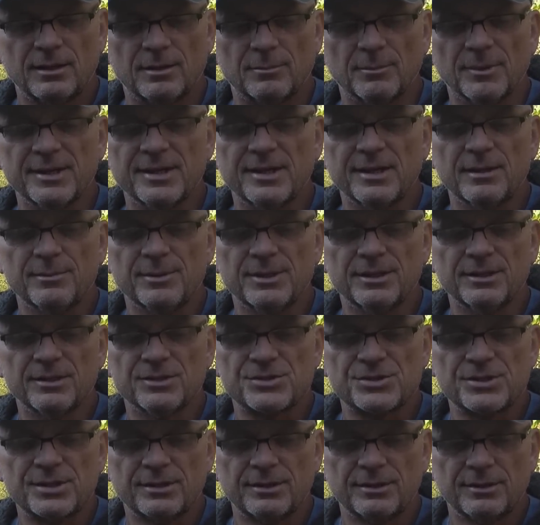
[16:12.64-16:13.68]
My name
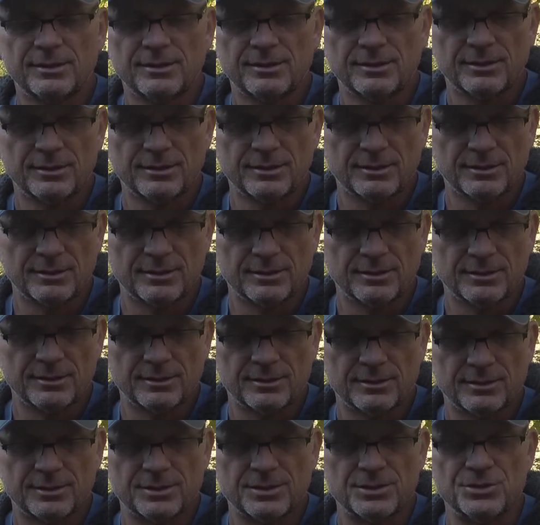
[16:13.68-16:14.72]
is
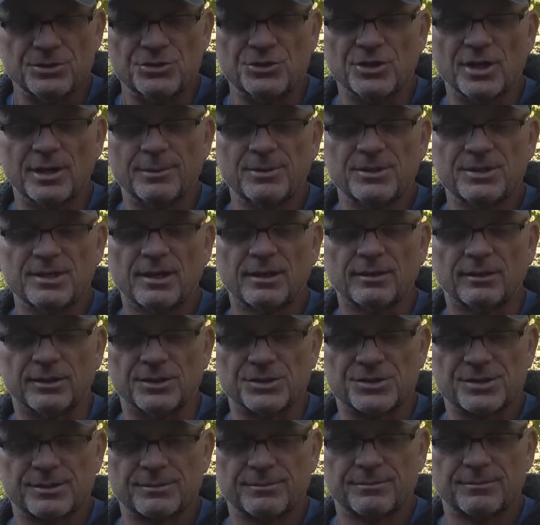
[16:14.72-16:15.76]
Jamie
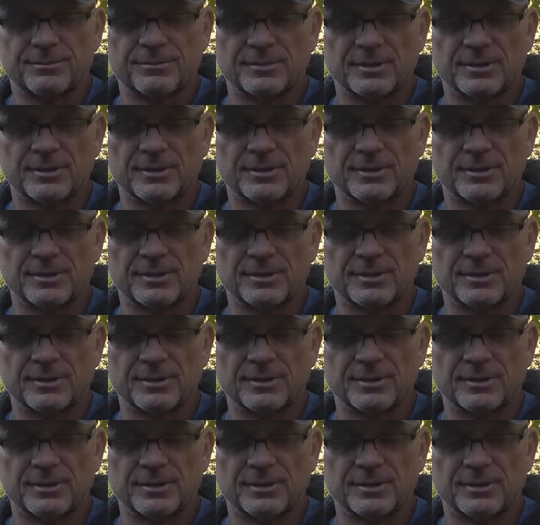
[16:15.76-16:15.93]
Douglas.